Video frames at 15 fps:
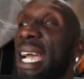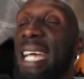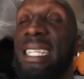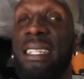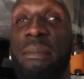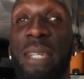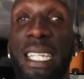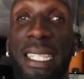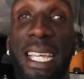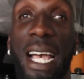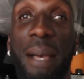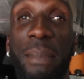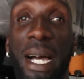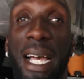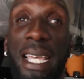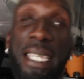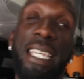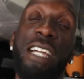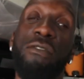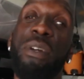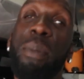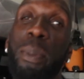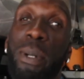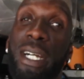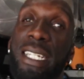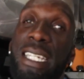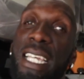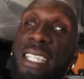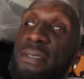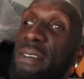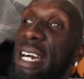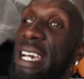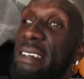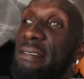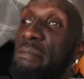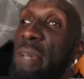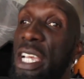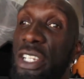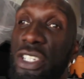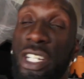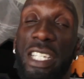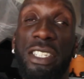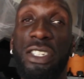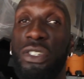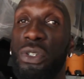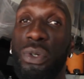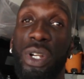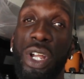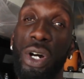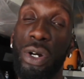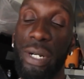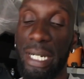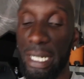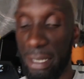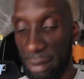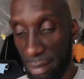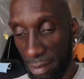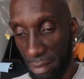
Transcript: And in the meantime, I can't rip apart the X5 majorly to do lowering.